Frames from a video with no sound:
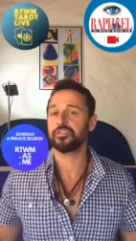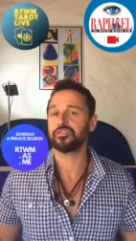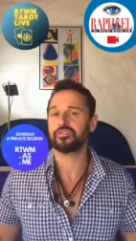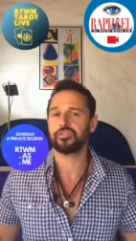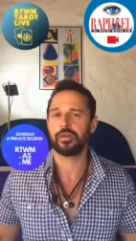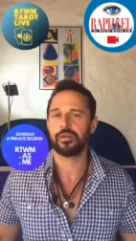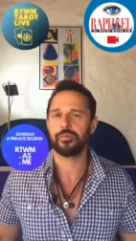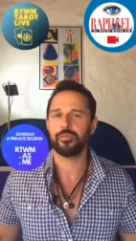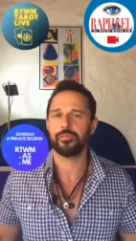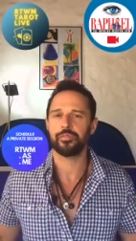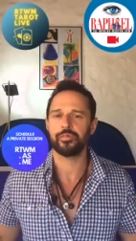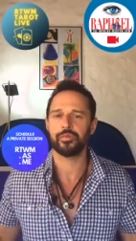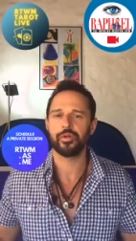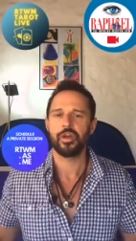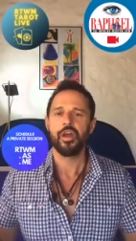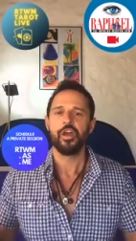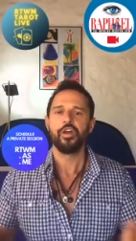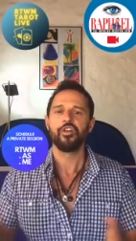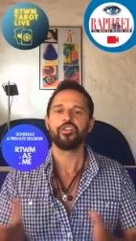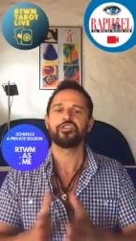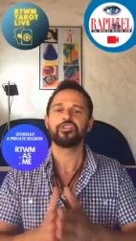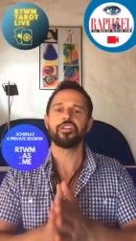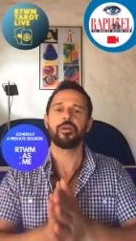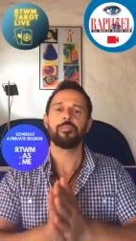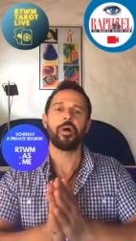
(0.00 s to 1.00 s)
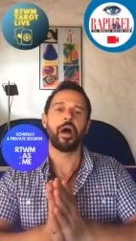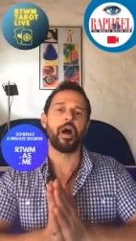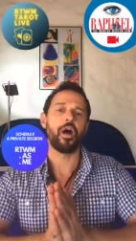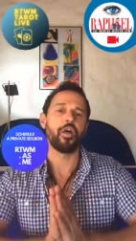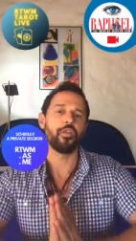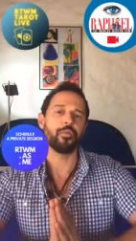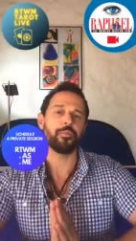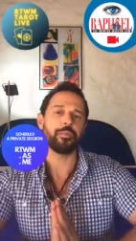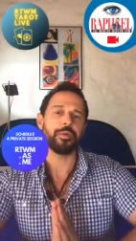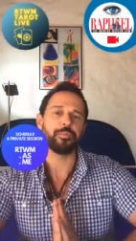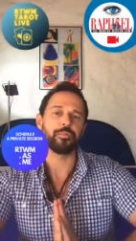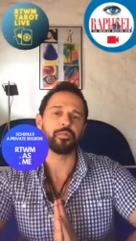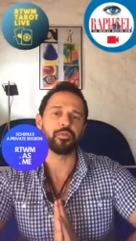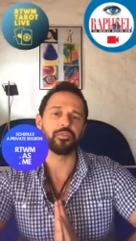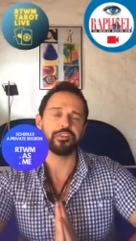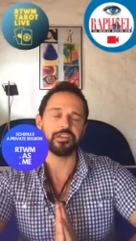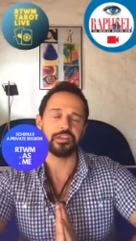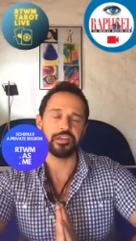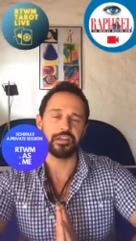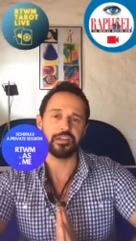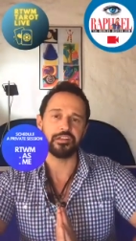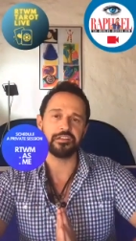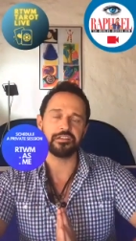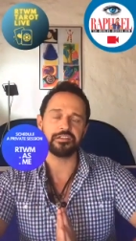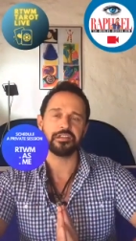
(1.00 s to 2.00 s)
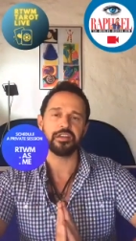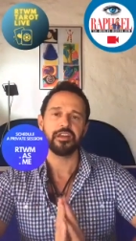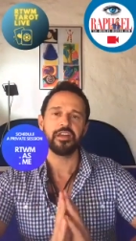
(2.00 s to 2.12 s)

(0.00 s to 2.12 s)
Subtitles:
Trump. Some other people did.